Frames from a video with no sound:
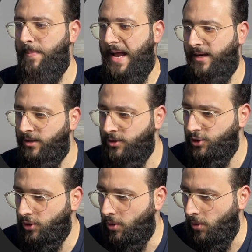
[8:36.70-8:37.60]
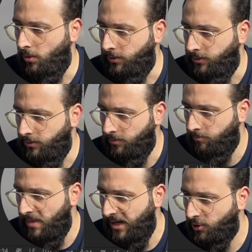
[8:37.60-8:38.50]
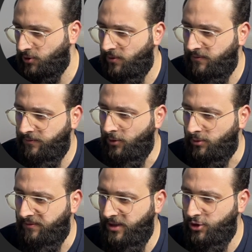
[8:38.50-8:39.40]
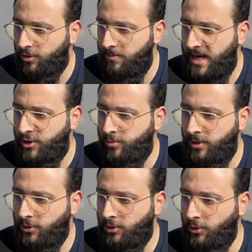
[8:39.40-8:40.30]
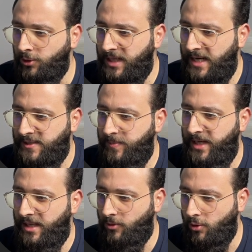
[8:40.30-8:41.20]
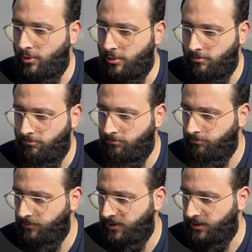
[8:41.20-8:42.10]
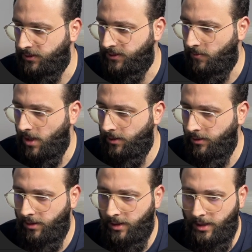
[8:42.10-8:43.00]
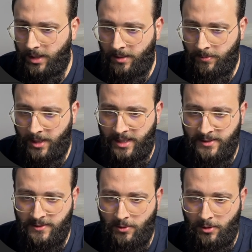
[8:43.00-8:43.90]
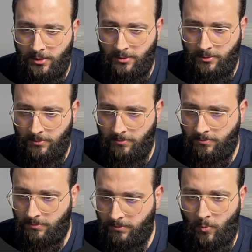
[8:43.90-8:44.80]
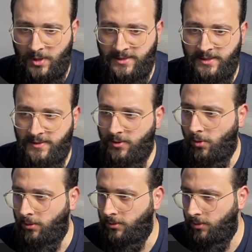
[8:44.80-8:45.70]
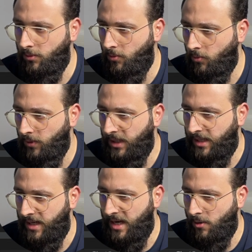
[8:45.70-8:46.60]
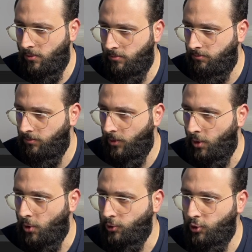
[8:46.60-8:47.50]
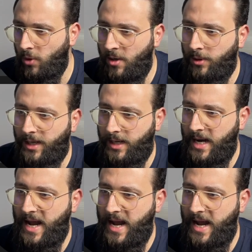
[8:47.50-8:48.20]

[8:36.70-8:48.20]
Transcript: a package called Microsoft.FeatureManagement.AspNetCore. This is the one. I'm gonna install it. Once installed, we can now go to our